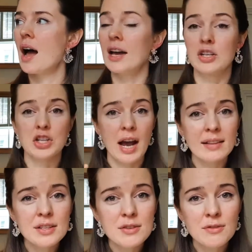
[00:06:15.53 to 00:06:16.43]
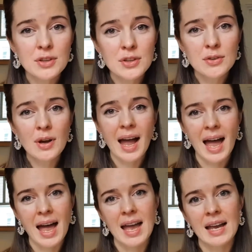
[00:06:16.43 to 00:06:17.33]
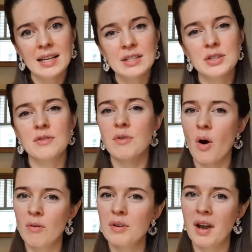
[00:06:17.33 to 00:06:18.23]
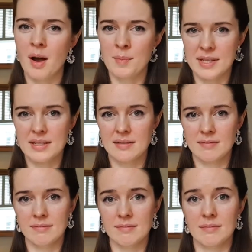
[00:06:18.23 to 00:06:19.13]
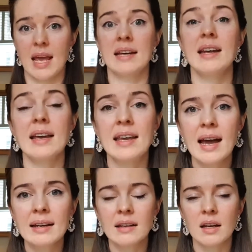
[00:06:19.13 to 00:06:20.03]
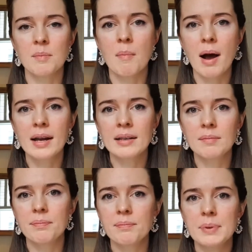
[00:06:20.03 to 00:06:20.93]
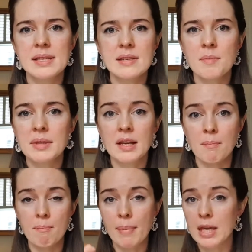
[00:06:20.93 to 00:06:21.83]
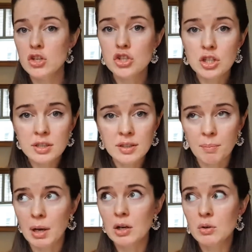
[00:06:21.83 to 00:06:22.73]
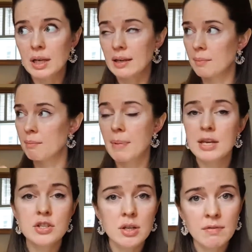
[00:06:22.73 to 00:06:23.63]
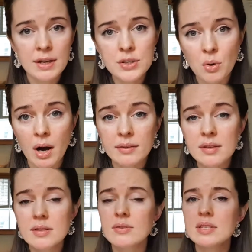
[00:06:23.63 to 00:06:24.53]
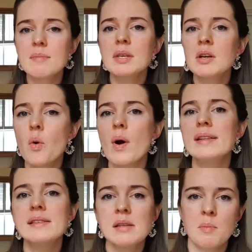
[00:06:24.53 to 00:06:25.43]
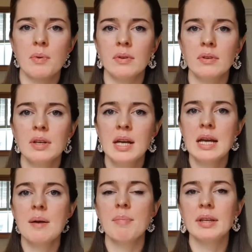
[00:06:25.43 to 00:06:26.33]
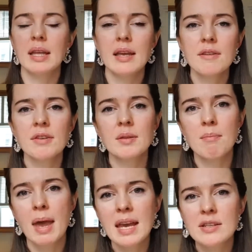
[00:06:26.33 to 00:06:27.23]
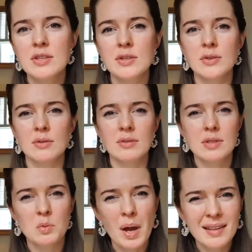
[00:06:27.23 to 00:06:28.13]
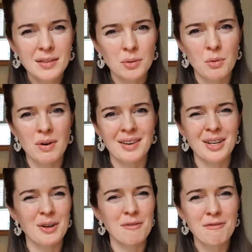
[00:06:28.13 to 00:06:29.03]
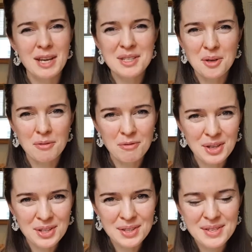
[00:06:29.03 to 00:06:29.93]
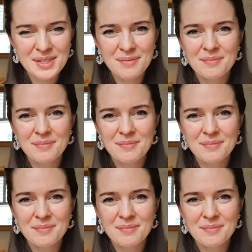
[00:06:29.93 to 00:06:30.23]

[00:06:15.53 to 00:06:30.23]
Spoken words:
a challenge for you and you've overcome it. And again, it might be something major that may look like a major event to others, or something quite simple. But if it made you sweat or face your fears,